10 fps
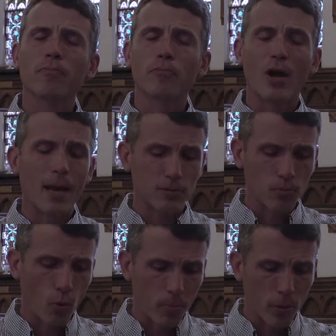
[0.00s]
Perhaps
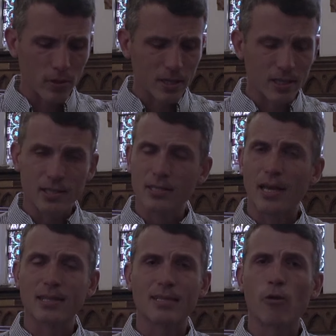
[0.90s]
more pertinent to this
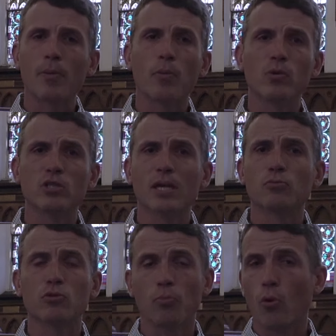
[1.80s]
text, I remember when
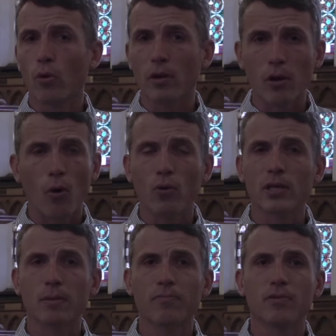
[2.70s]
James was born and
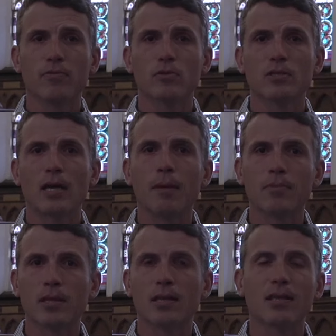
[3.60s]
holding him for the first time,
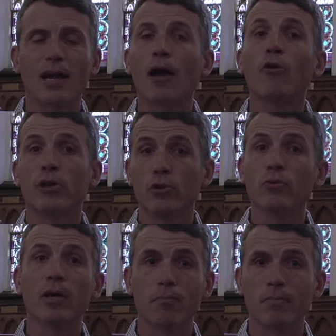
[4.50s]
thinking that I already knew
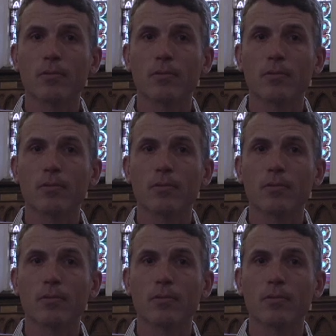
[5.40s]
him.